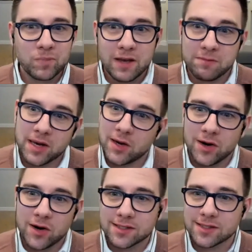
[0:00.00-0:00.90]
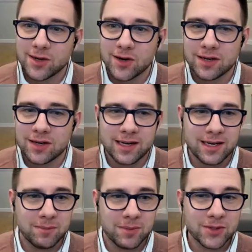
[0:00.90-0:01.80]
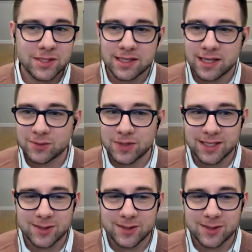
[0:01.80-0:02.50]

if my car doesn't start and I need a boost and that's really